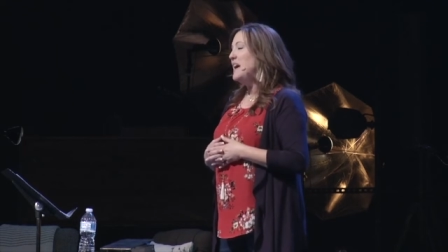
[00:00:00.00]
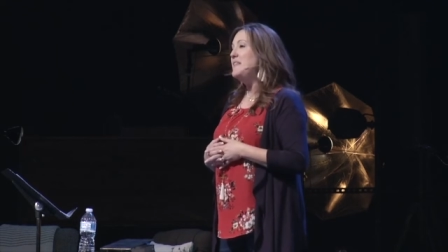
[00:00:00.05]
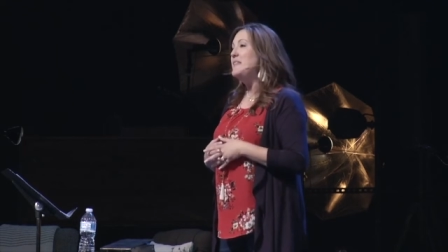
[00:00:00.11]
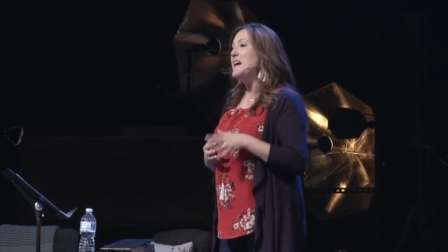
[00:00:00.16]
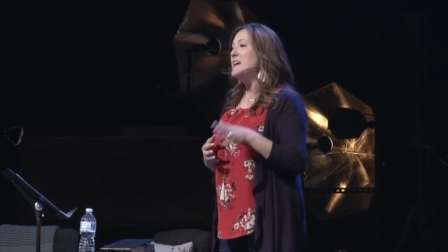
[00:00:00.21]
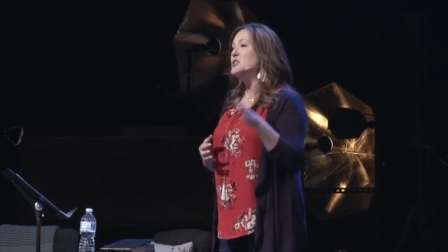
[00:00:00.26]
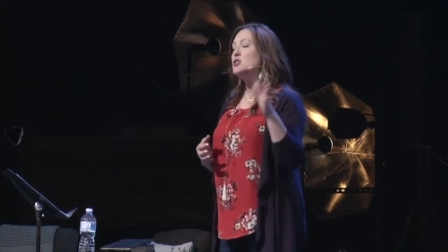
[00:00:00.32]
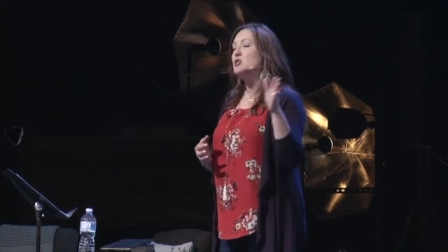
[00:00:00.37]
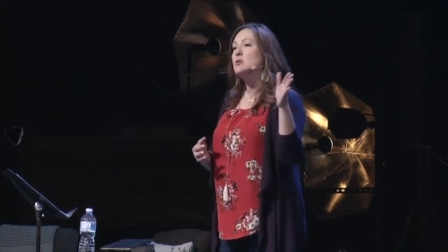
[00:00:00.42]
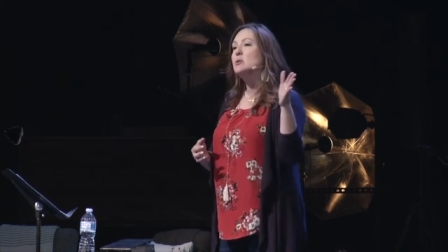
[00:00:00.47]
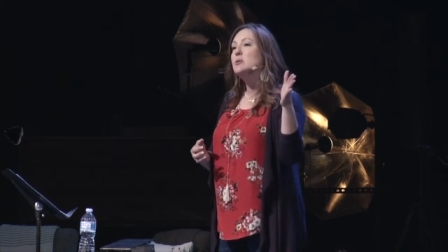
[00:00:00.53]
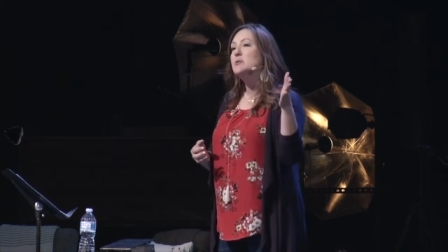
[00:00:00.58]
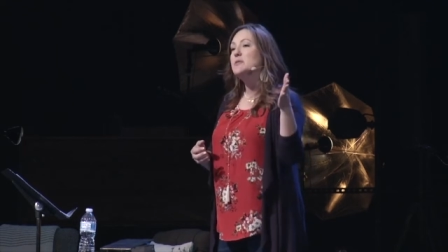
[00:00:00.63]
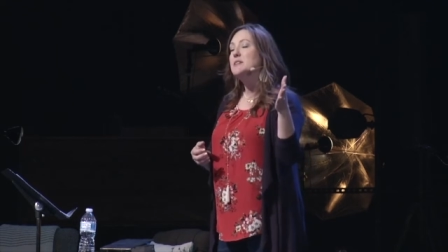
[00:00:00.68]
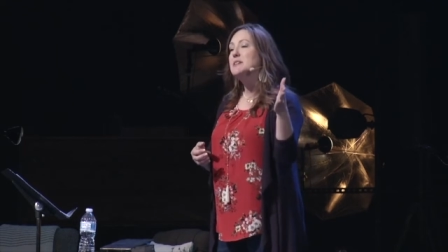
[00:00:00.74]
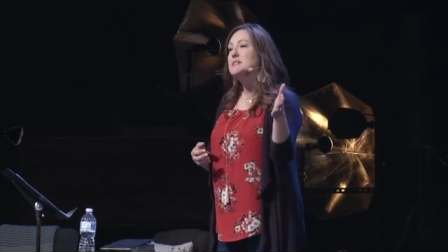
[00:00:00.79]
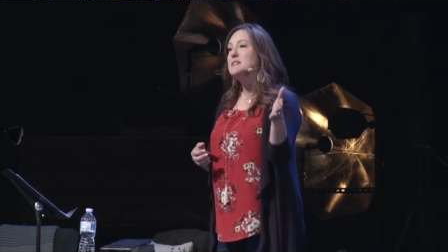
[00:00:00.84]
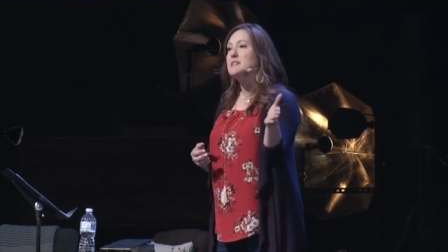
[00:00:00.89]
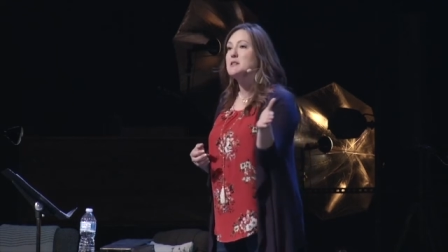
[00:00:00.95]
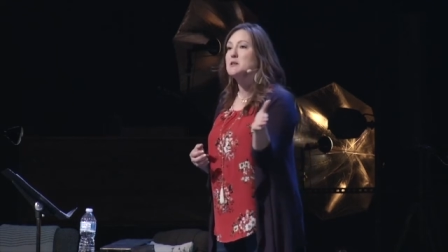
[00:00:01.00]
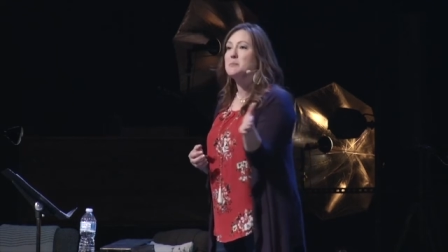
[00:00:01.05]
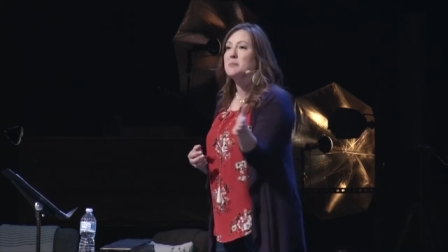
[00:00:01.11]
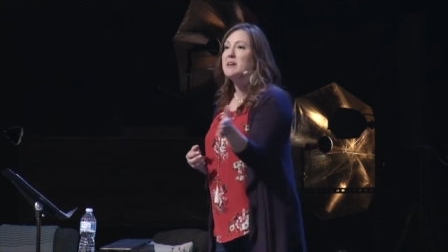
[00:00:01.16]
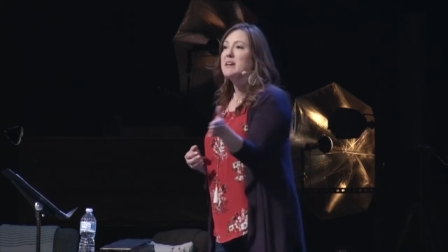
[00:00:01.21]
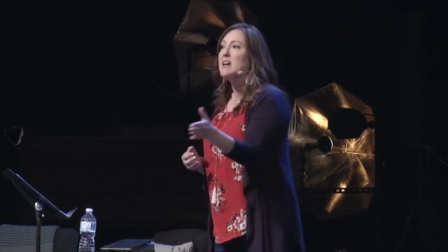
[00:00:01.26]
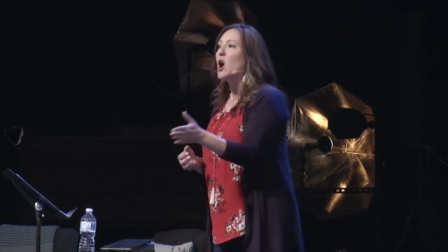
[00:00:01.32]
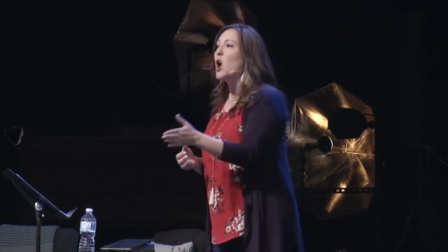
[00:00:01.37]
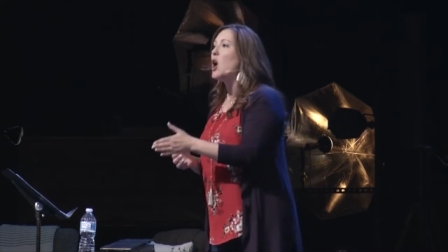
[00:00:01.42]
and that truth is
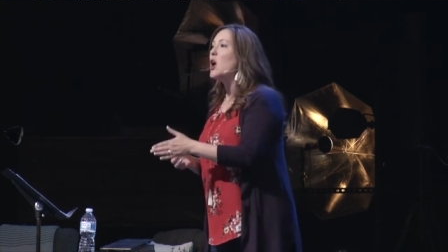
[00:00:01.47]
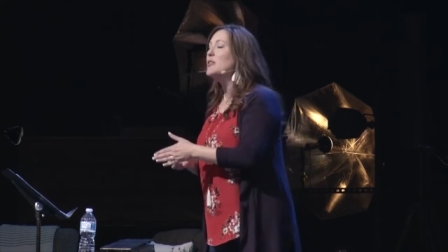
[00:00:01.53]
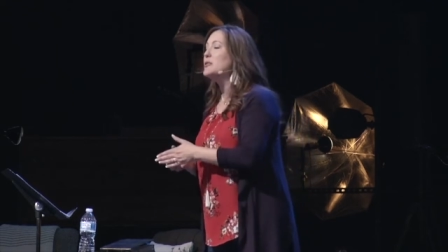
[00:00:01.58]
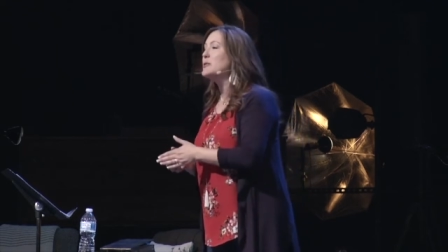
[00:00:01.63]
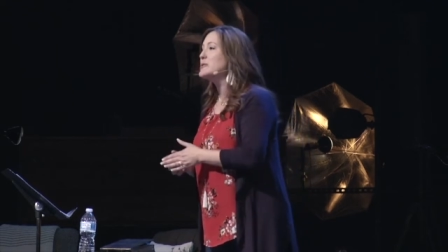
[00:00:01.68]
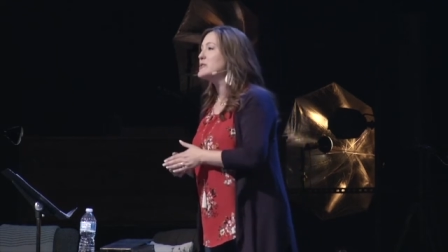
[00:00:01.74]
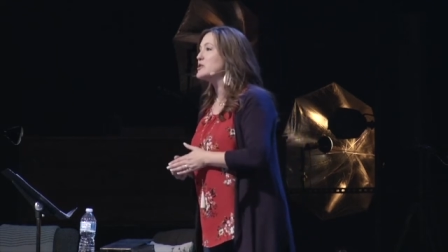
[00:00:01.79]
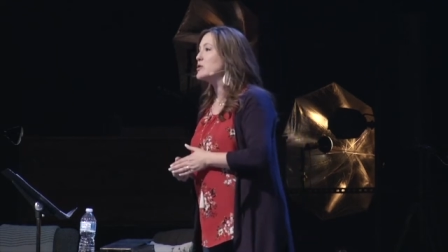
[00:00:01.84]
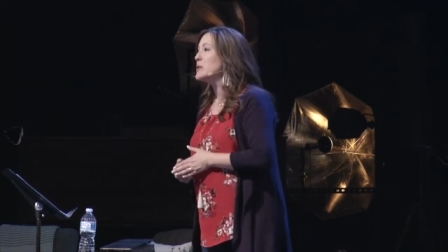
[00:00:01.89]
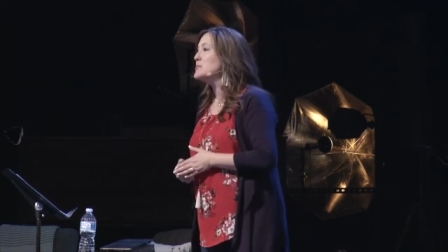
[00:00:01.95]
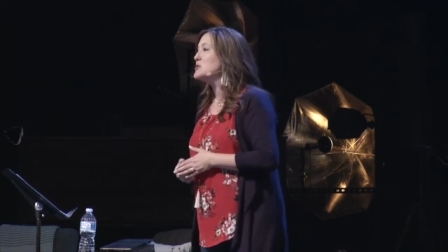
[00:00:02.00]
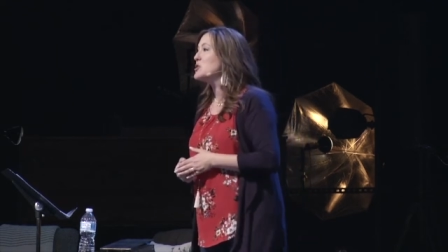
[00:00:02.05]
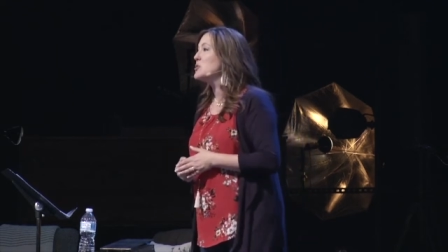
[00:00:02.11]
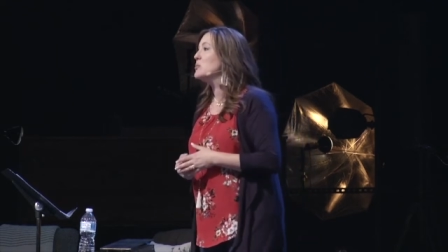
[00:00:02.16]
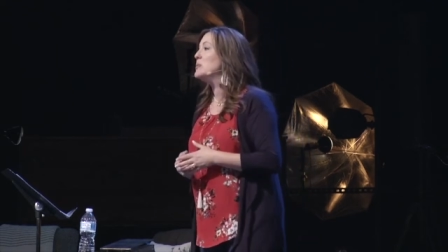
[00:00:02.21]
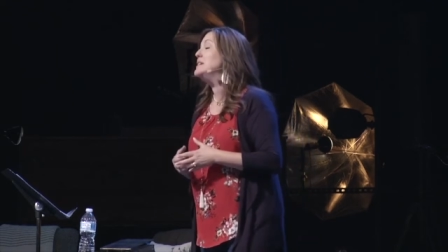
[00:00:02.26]
displayed all through Scripture.